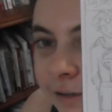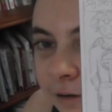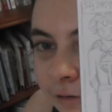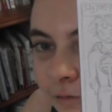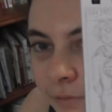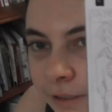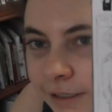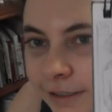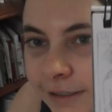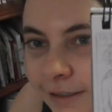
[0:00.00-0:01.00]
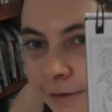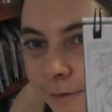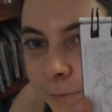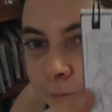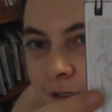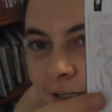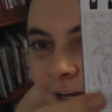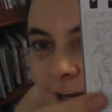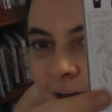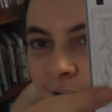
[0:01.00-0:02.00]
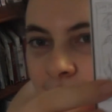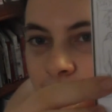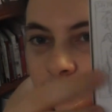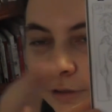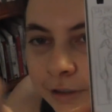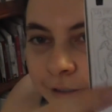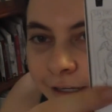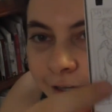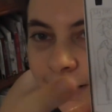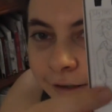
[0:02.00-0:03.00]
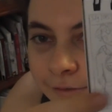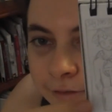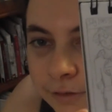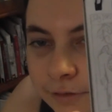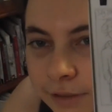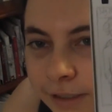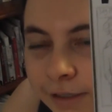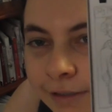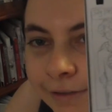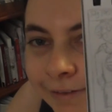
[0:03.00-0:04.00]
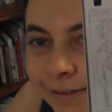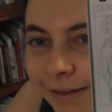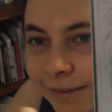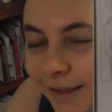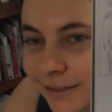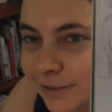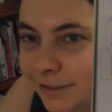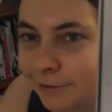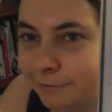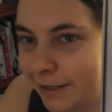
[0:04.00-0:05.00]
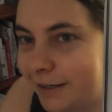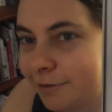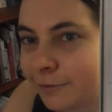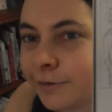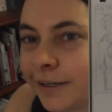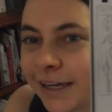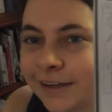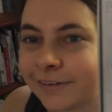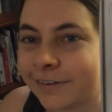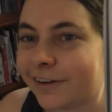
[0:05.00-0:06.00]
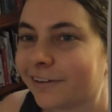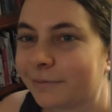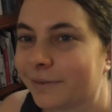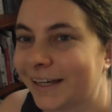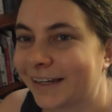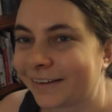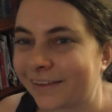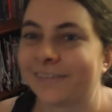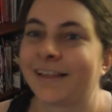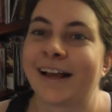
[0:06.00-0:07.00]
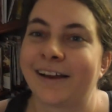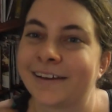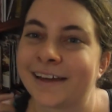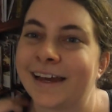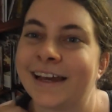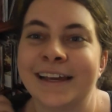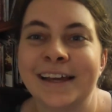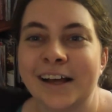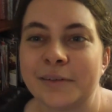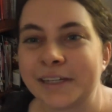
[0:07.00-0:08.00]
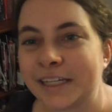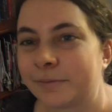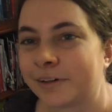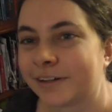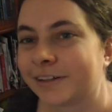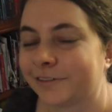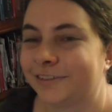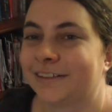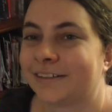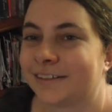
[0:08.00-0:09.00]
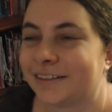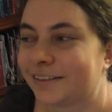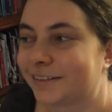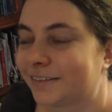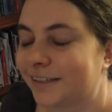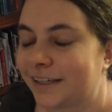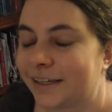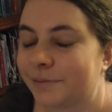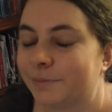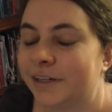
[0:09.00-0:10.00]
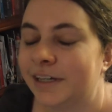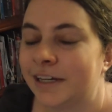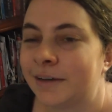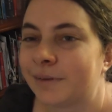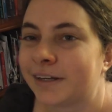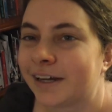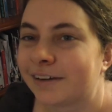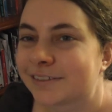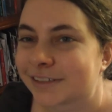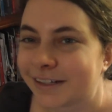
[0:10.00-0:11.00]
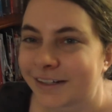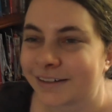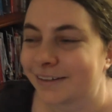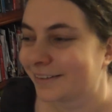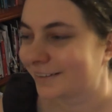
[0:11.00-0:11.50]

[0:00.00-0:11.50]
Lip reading: cosplay, we have Alden in, it was actually a Red Tornado cosplay, because I was like, okay, I'll make him on a different team, but now I'm trying to,